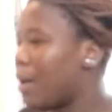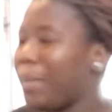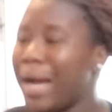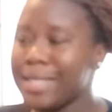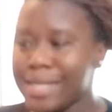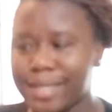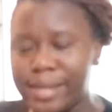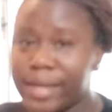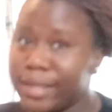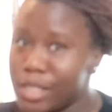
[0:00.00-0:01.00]
but i need to
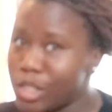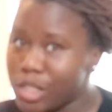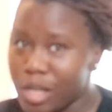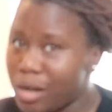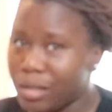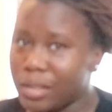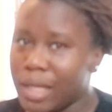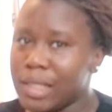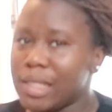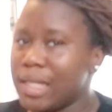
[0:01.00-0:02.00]
get this done i need